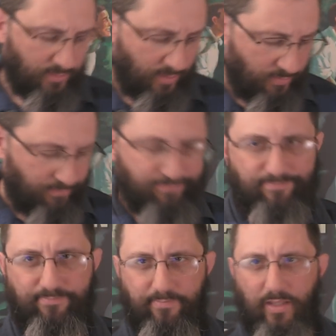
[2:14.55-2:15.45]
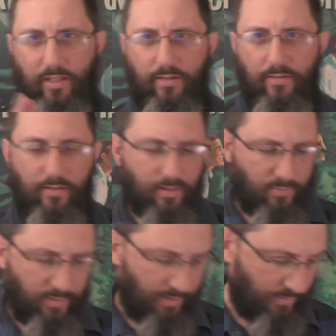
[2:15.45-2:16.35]
So, eh, you
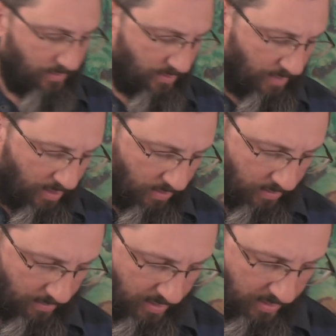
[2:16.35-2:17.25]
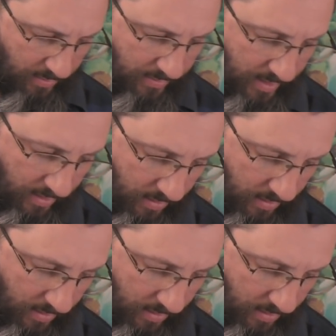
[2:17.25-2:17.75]
know, whatever. It's about all I'm going to do with that